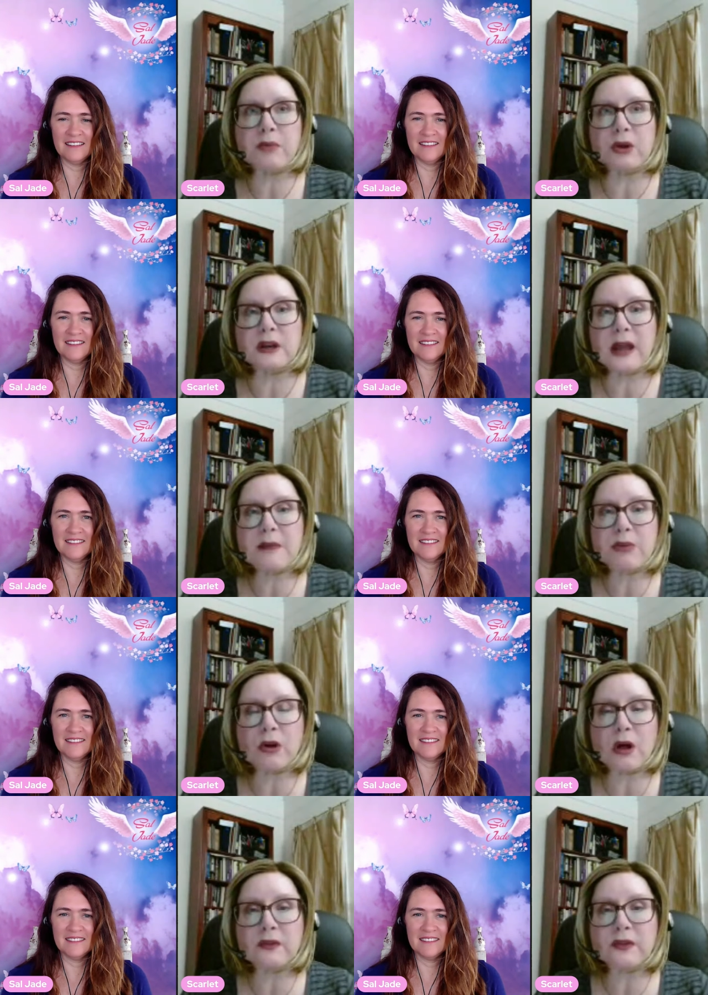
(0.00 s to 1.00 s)
Speaker 1: a damper on
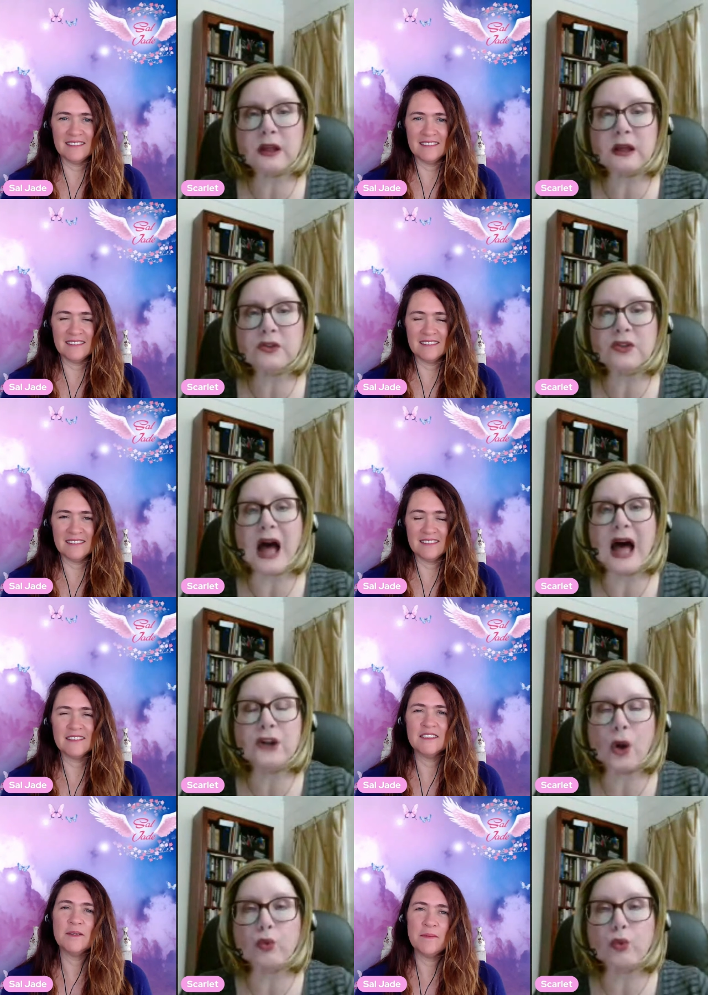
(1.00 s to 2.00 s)
things? I
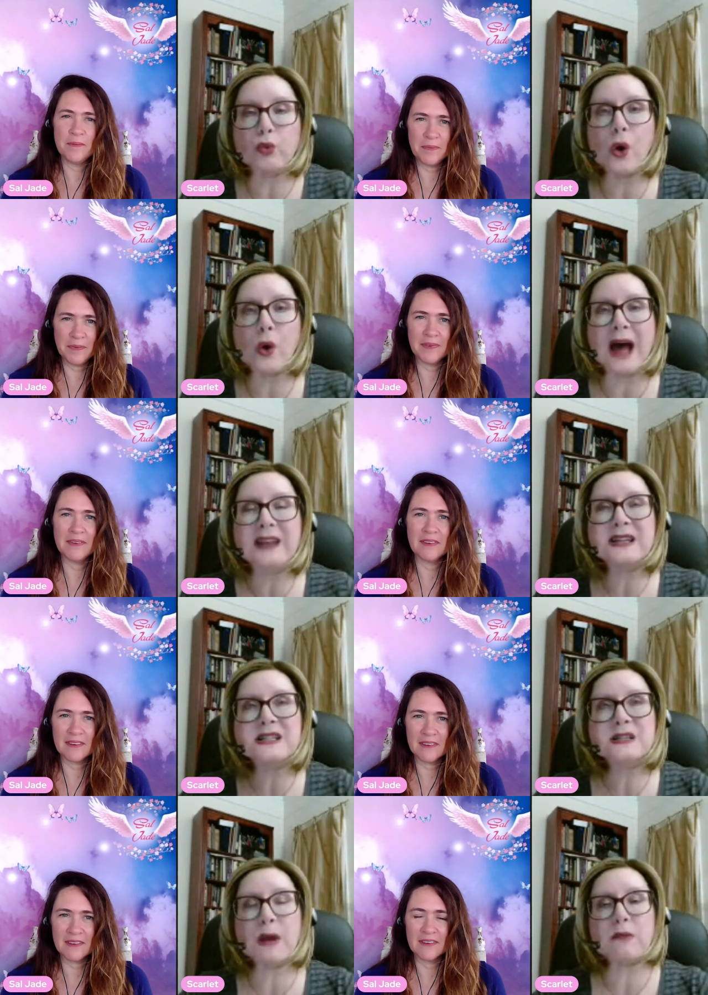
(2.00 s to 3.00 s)
don't know. I tend to
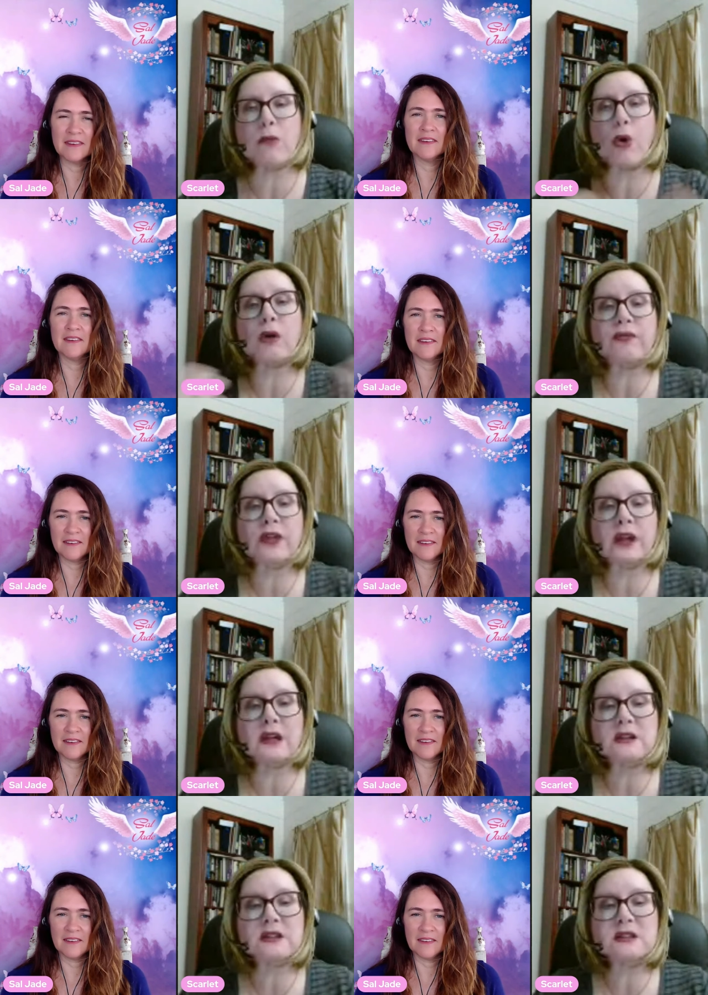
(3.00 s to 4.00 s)
make more of
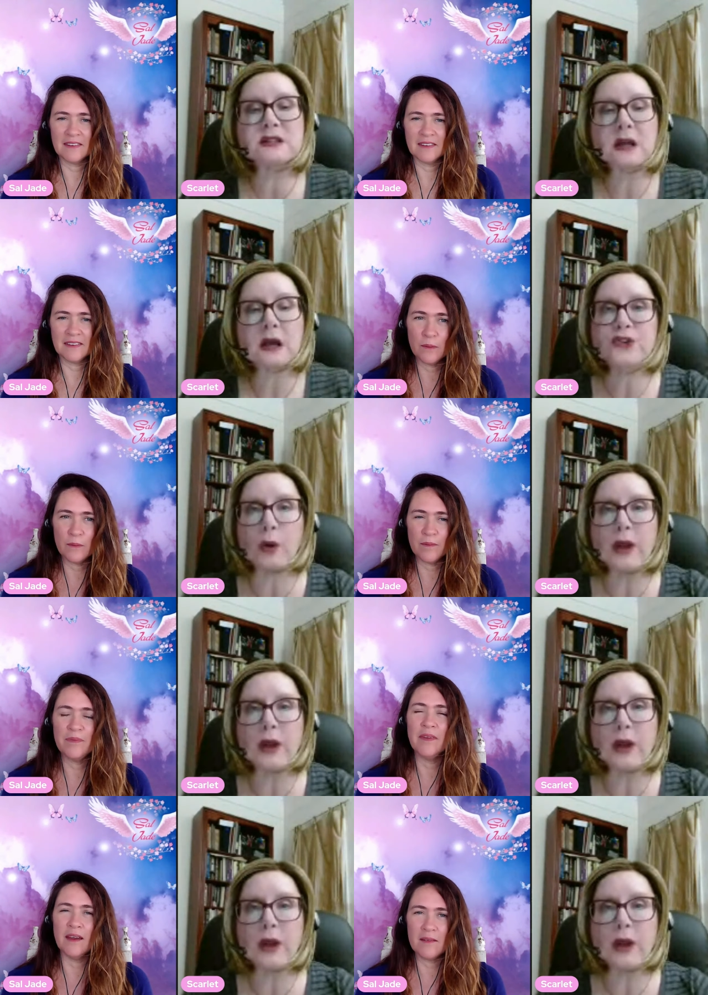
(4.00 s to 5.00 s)
things. Don't ever
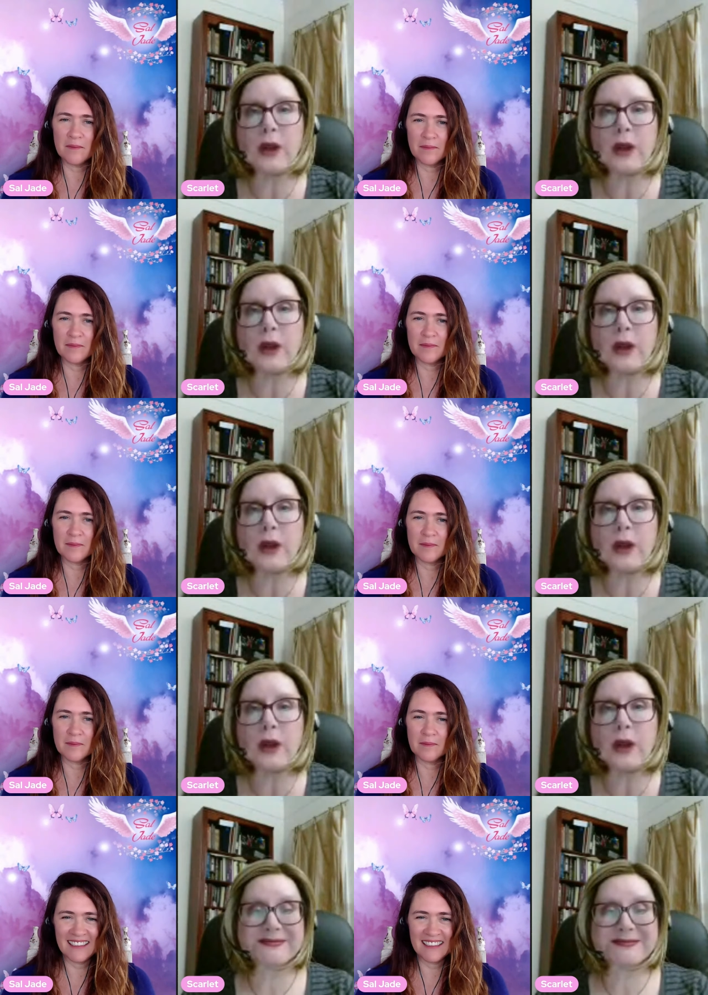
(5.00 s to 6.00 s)
be that sure.
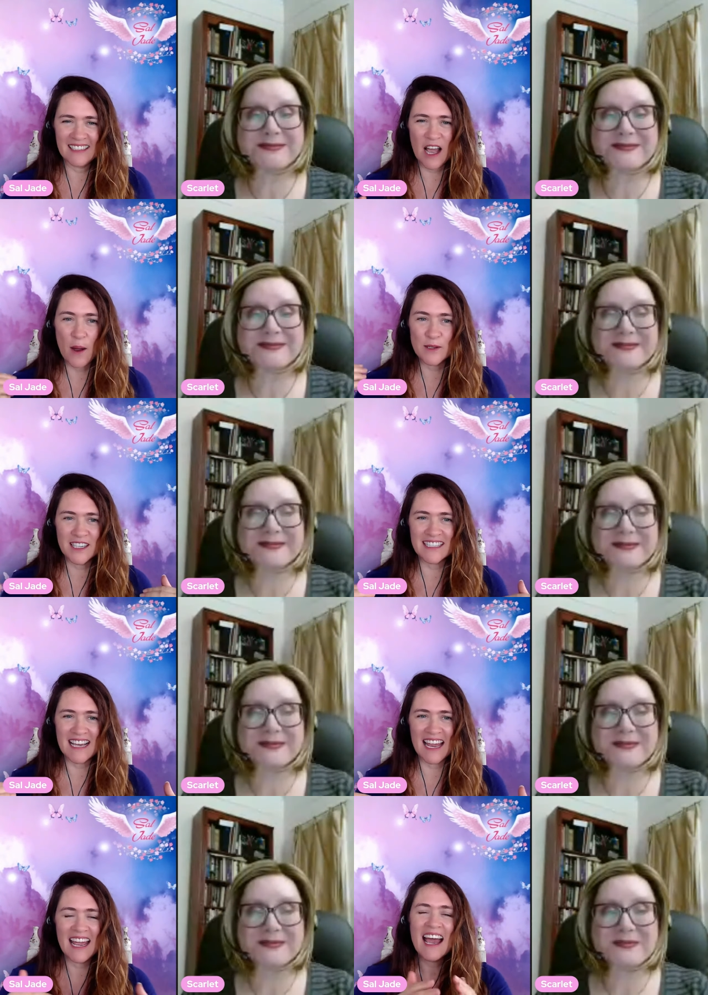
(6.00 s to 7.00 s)
Speaker 2: I was going to say,
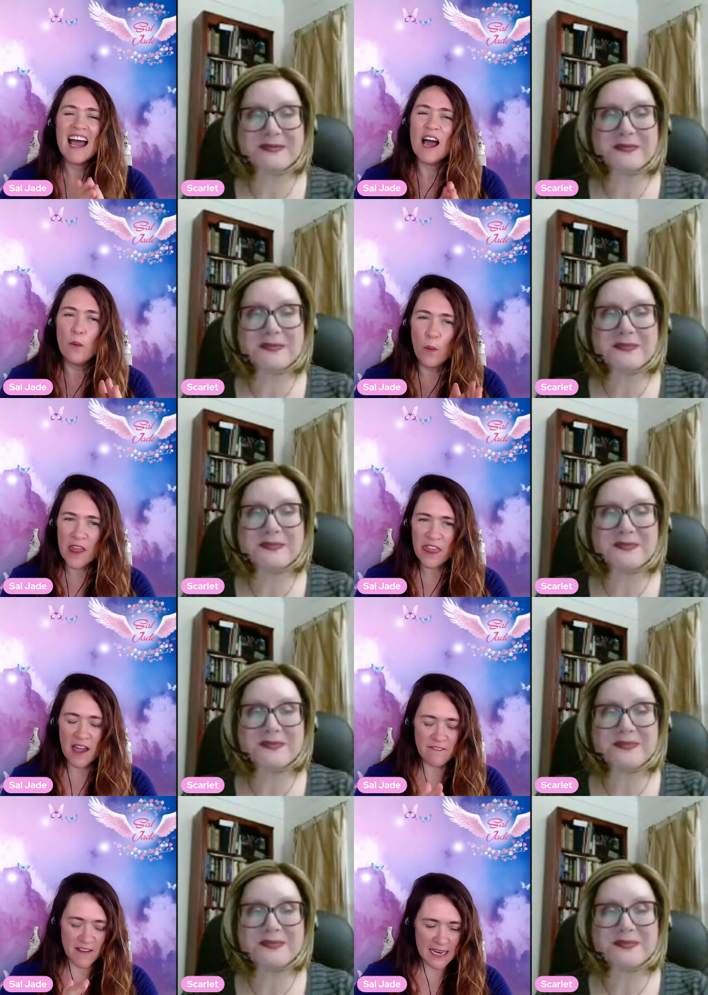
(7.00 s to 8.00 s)
with
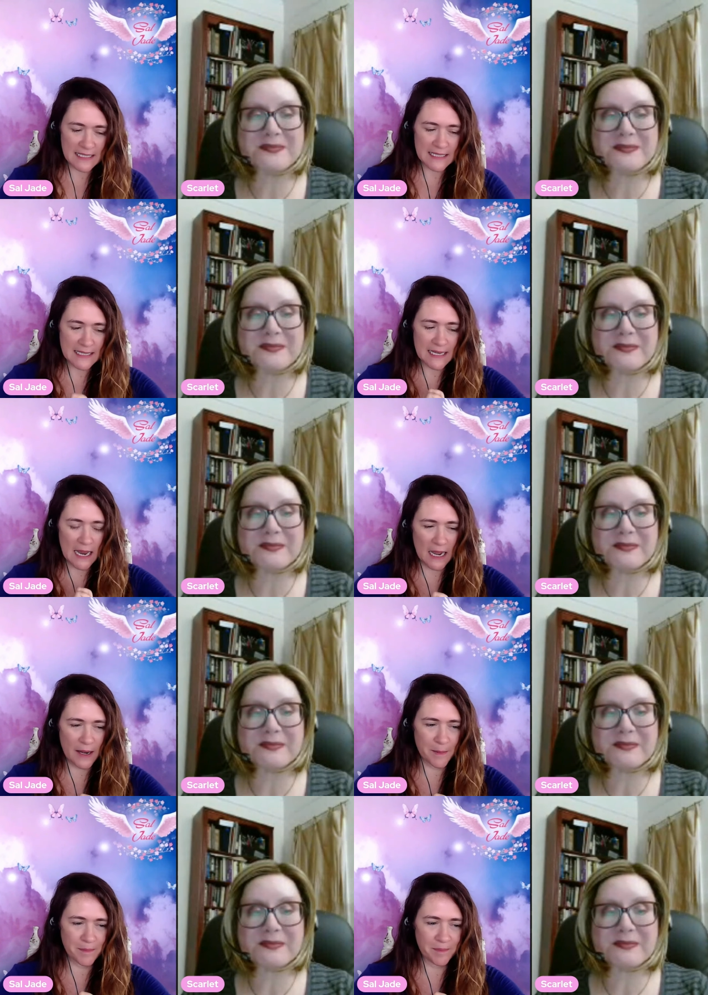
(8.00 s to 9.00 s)
events,
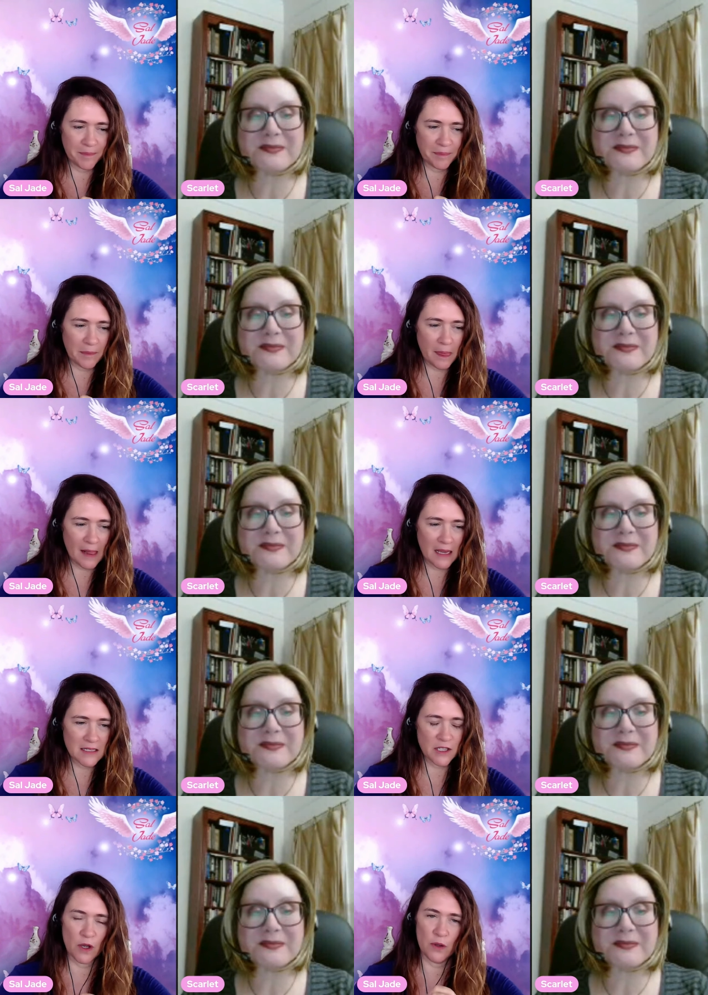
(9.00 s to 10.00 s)
so
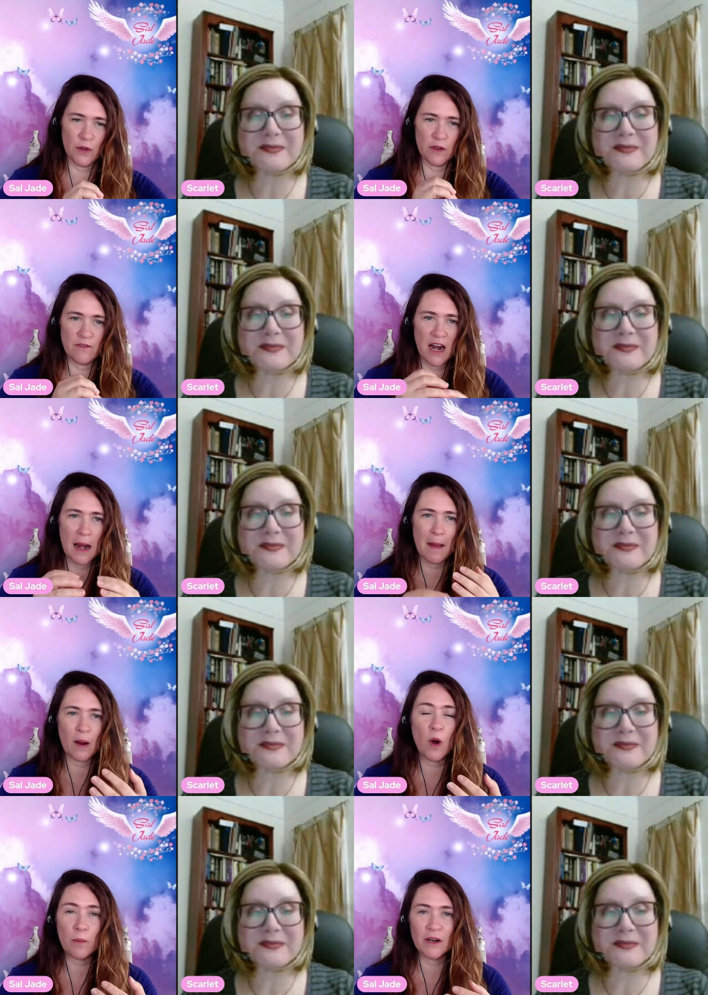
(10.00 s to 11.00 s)
you can find out about
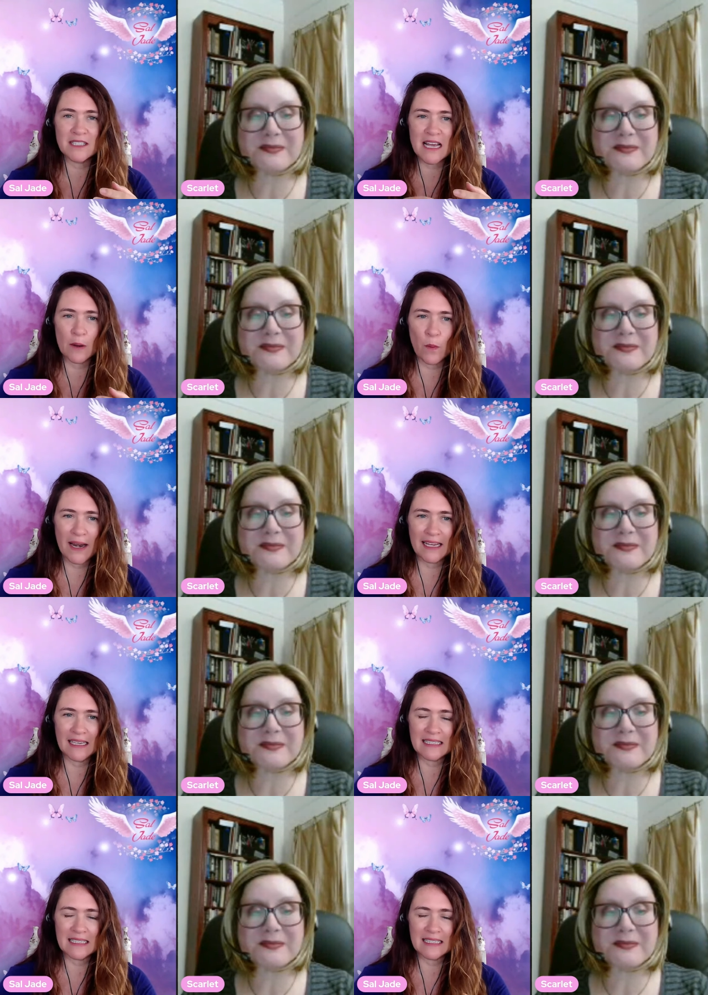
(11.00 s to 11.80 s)
corporates and weddings